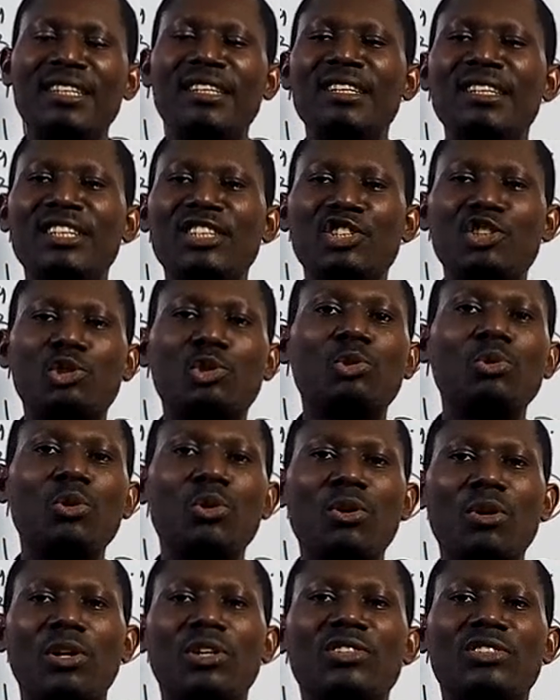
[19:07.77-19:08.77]
is
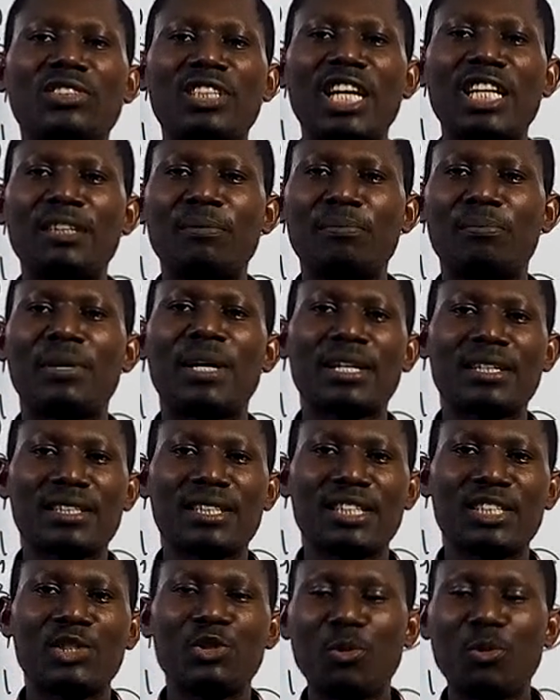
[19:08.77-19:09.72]
through constant practice.